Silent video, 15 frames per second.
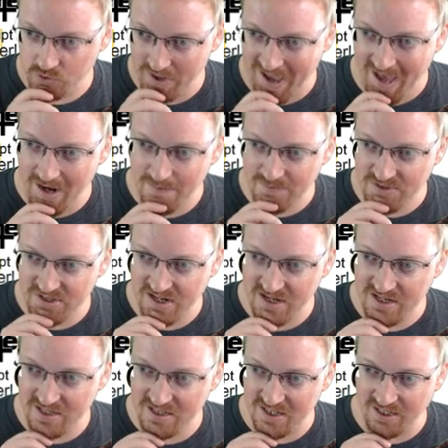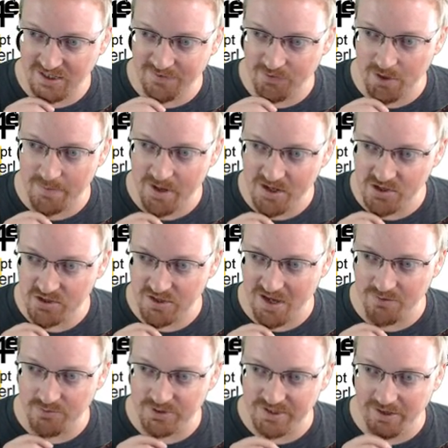Adam says, thank you very much.
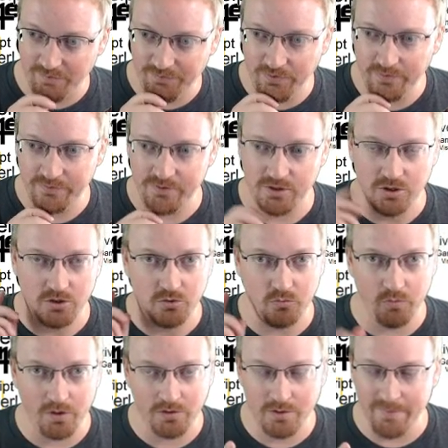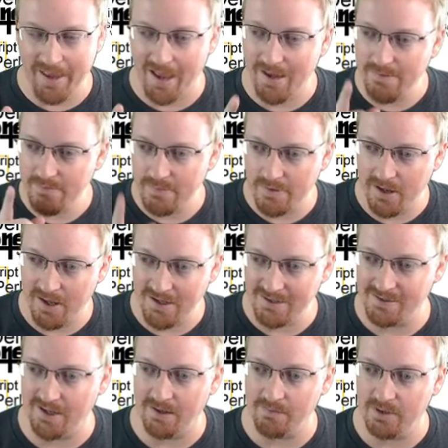That was helpful. You're welcome, Adam.
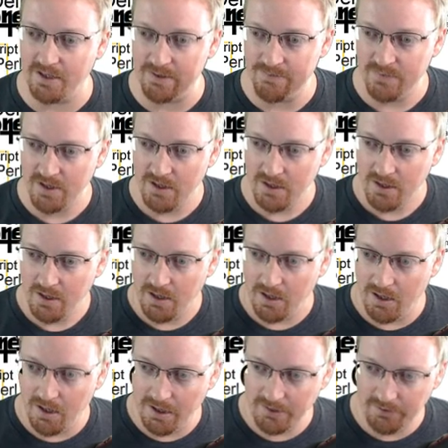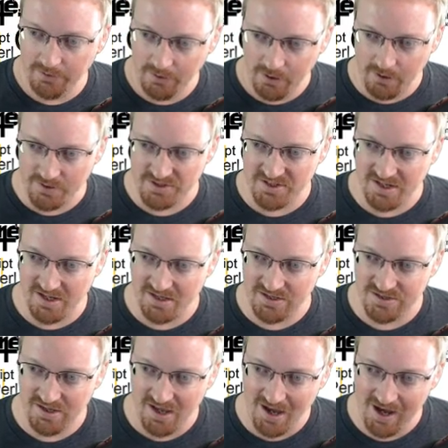Anytime, buddy. Learn
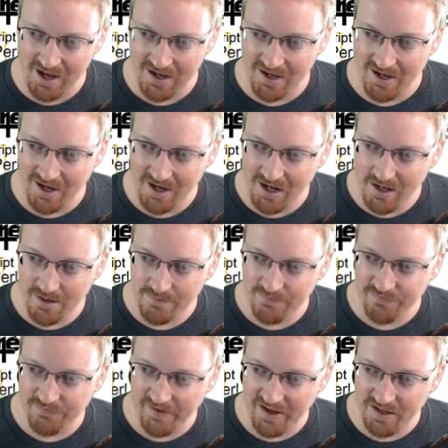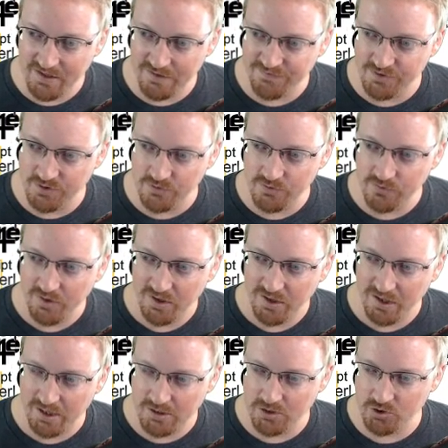says, hi, I am fan of you
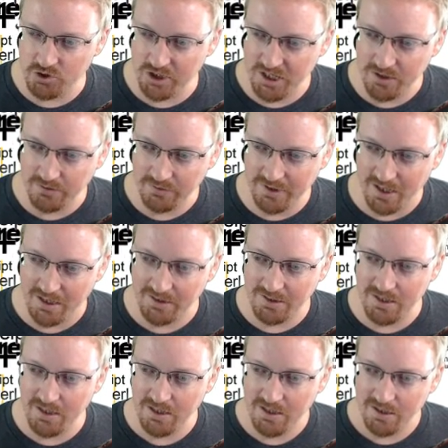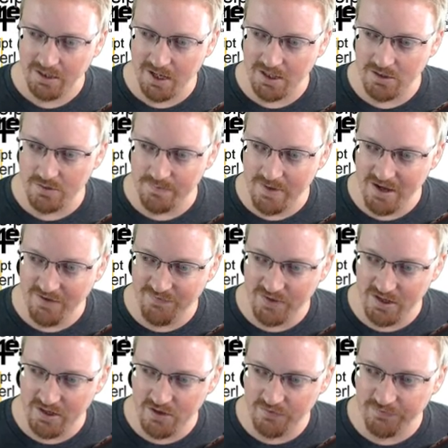and your channel. Kindly, can you make
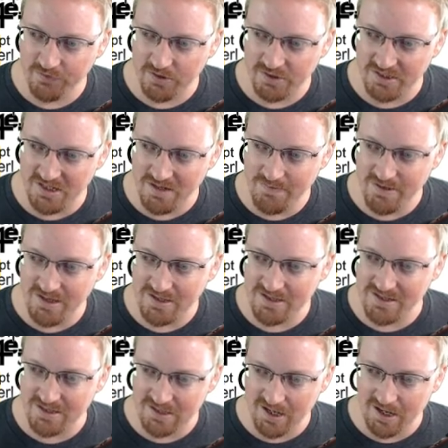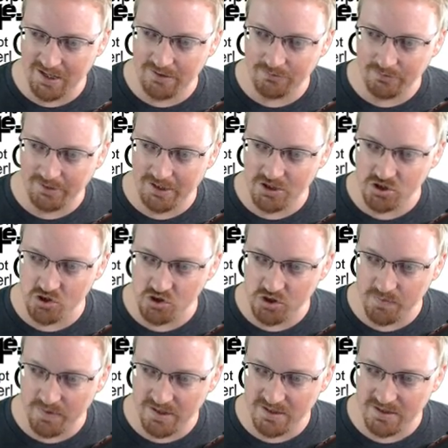video for DB design,
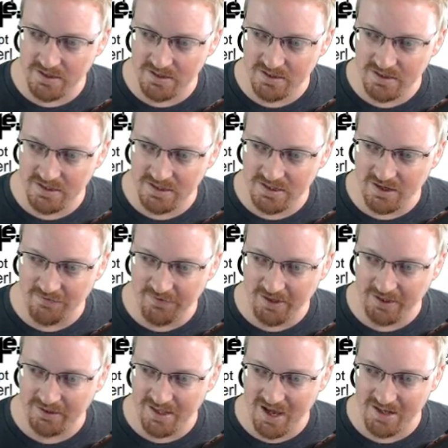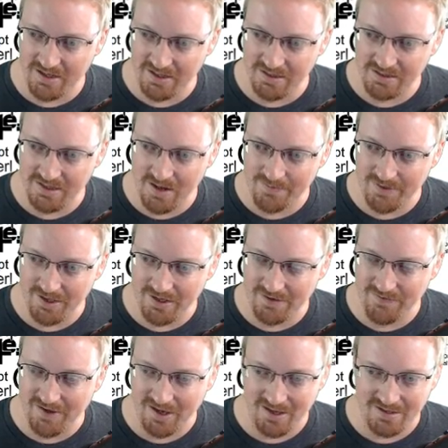relationship instances, stuff like that, in depth and
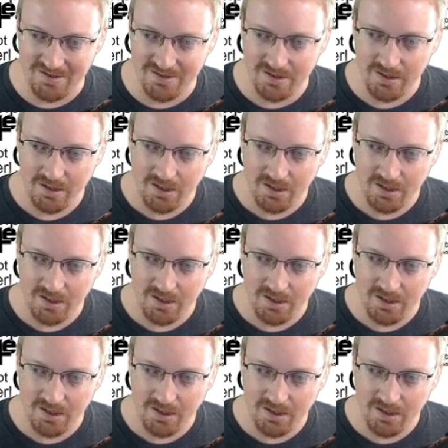advanced?